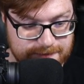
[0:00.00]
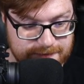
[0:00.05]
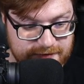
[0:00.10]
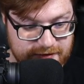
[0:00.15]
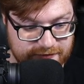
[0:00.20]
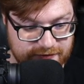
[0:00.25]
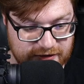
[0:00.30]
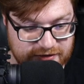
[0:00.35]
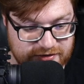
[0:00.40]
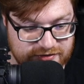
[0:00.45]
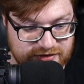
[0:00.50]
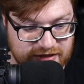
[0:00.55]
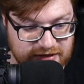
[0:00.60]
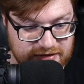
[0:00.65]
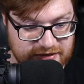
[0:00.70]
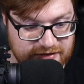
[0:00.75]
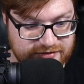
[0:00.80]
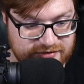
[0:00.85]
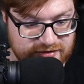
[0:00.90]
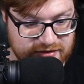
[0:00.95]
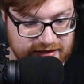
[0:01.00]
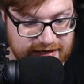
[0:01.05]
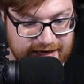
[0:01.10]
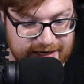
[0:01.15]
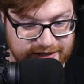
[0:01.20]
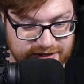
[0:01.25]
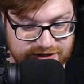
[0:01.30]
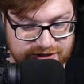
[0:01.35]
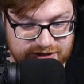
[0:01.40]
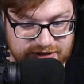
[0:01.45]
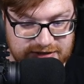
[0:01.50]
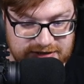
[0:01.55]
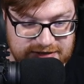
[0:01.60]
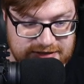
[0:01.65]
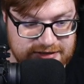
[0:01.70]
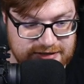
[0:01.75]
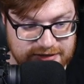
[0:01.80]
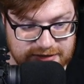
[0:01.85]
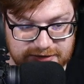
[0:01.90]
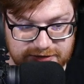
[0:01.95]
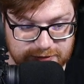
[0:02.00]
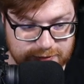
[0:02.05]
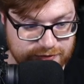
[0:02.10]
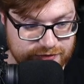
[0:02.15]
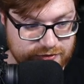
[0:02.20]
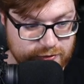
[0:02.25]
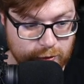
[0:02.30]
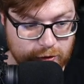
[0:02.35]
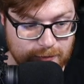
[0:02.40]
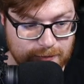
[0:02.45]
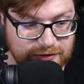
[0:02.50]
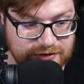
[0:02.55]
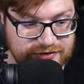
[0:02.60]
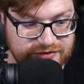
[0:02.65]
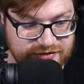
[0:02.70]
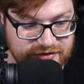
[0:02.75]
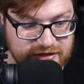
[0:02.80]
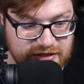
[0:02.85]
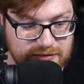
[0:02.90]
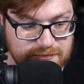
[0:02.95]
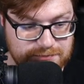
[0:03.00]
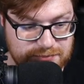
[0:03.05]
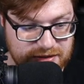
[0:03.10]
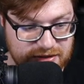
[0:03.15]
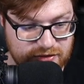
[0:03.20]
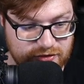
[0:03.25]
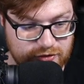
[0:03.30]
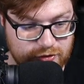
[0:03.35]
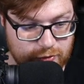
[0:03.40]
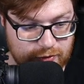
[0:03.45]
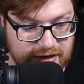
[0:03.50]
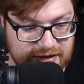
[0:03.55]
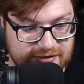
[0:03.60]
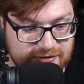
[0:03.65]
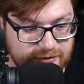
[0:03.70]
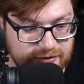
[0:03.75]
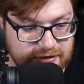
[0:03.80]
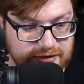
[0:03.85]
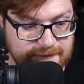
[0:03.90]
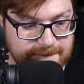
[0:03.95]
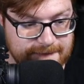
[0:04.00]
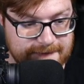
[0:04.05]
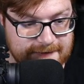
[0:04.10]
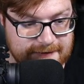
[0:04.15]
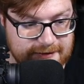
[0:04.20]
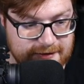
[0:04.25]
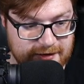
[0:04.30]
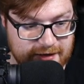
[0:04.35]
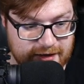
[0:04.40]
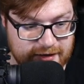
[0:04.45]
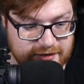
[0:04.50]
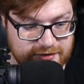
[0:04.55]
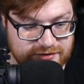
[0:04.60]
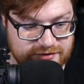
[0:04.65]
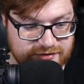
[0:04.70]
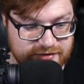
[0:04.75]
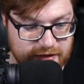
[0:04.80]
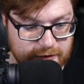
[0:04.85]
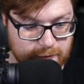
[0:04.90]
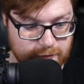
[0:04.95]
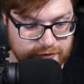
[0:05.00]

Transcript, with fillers: If I just ls slash, you'll normally see a bin directory and its setra